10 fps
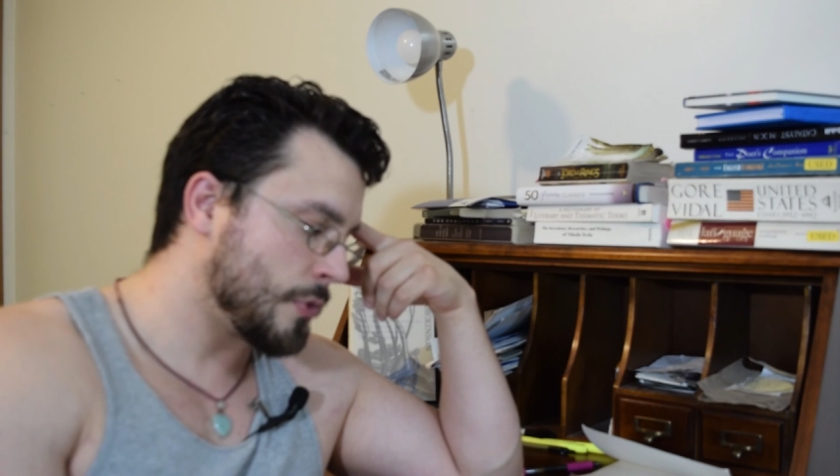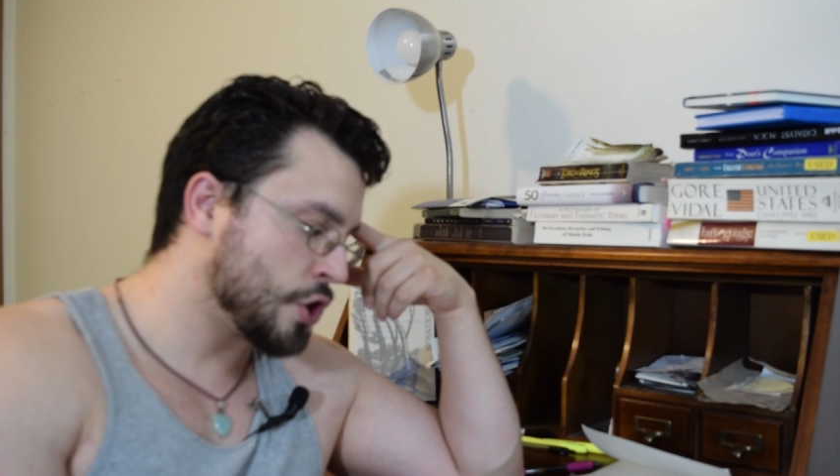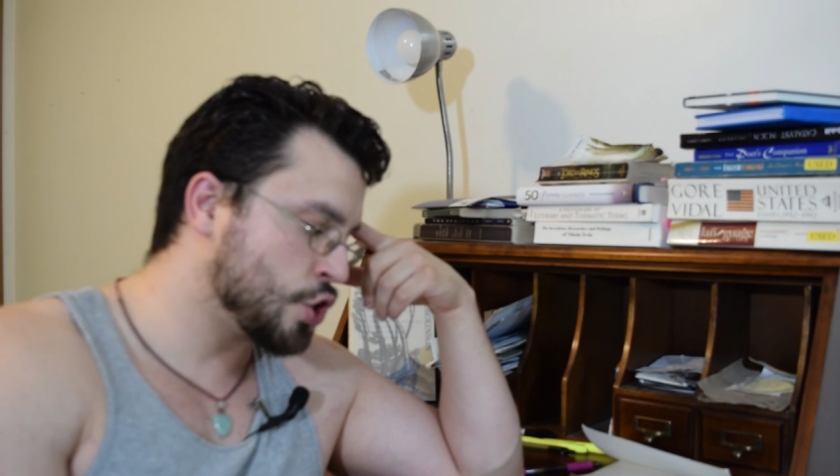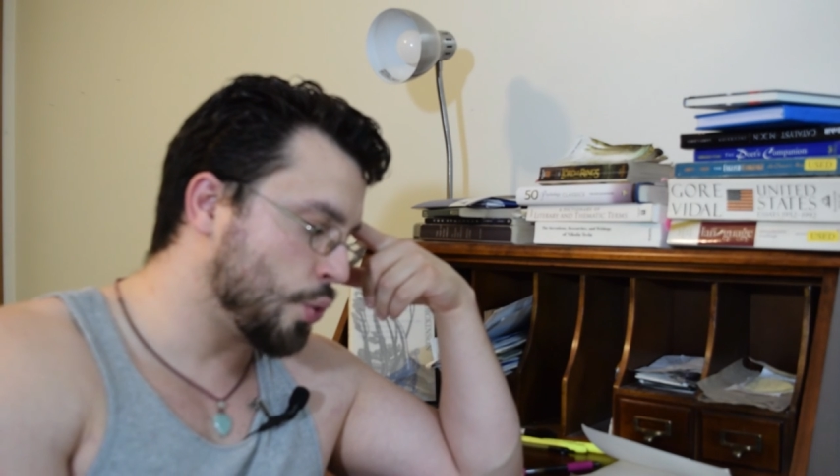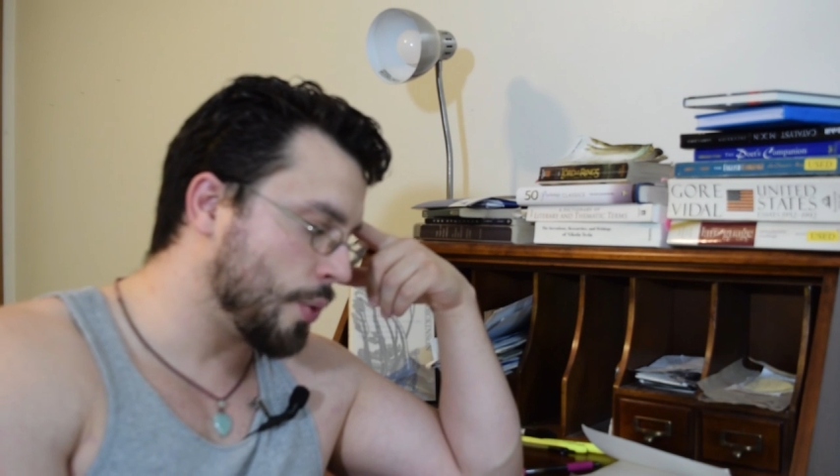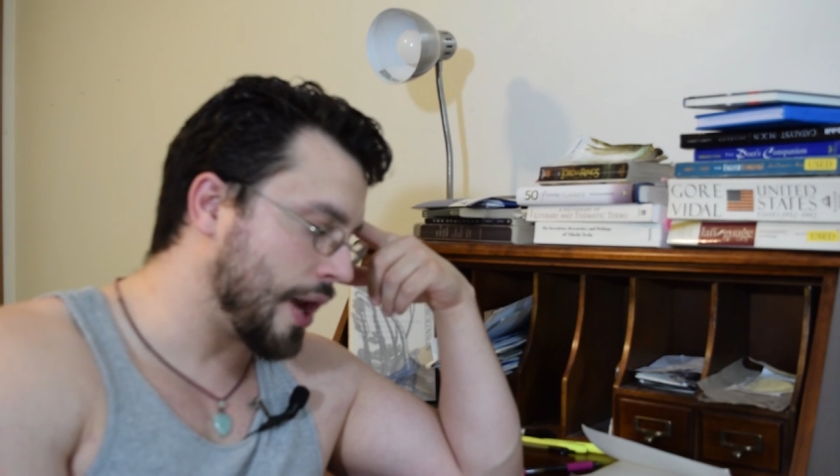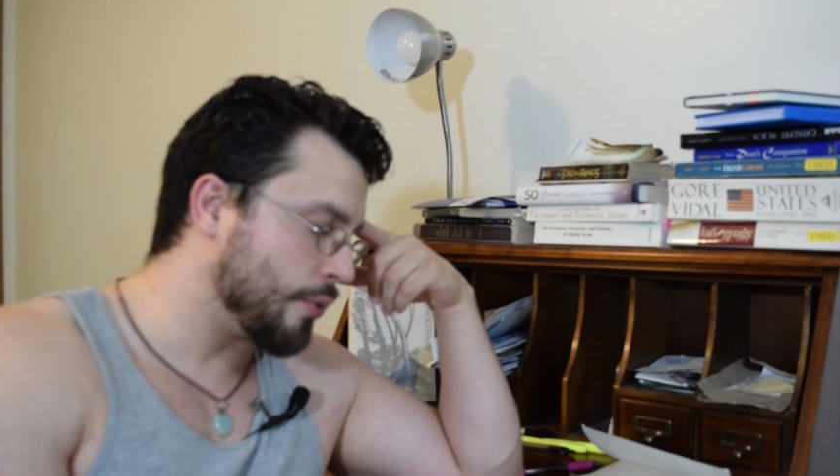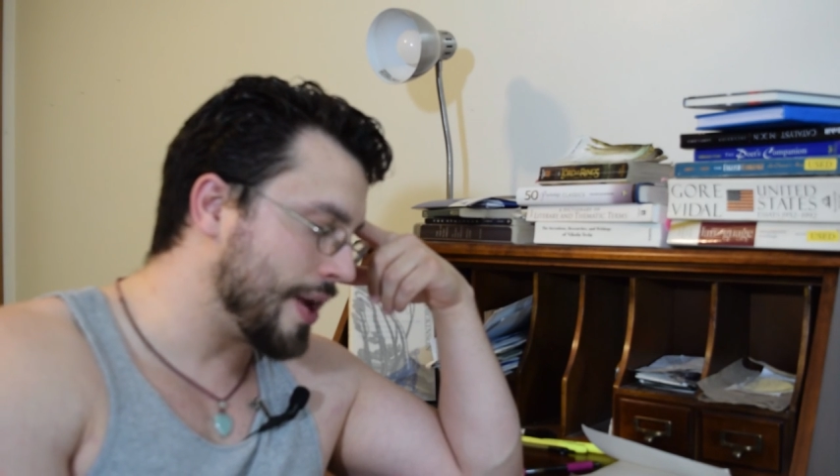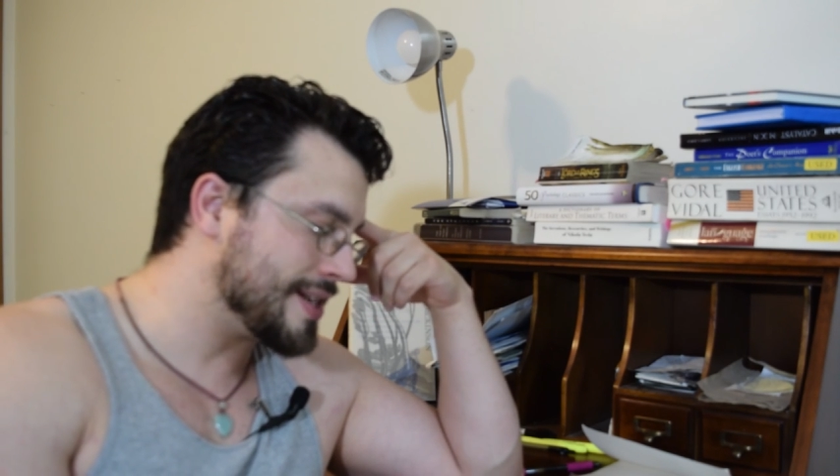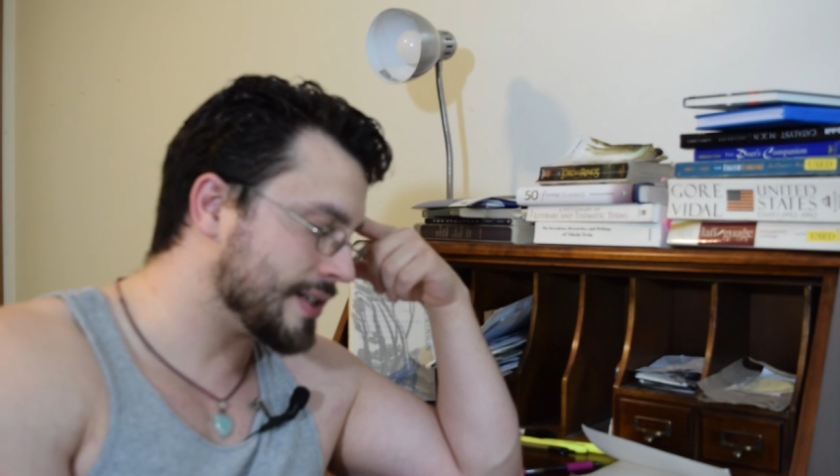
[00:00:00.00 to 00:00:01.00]
So what would I
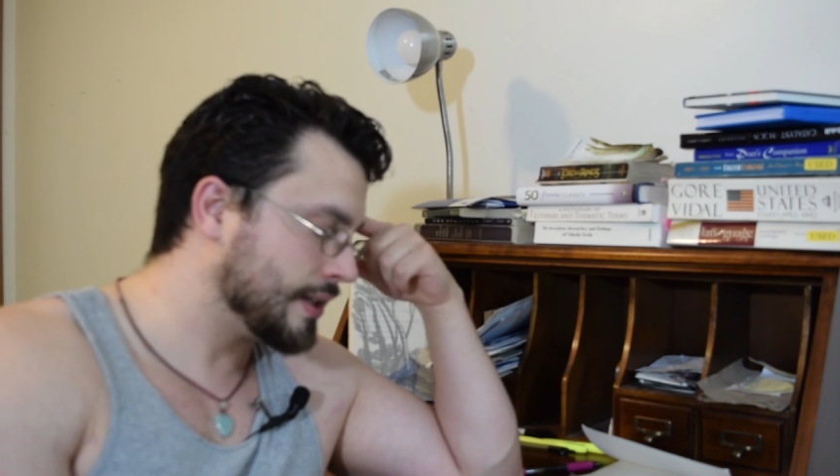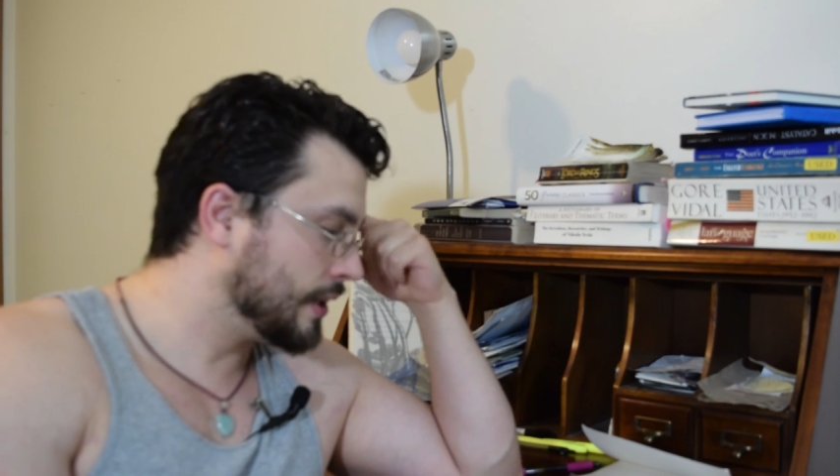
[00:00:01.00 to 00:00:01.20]
rate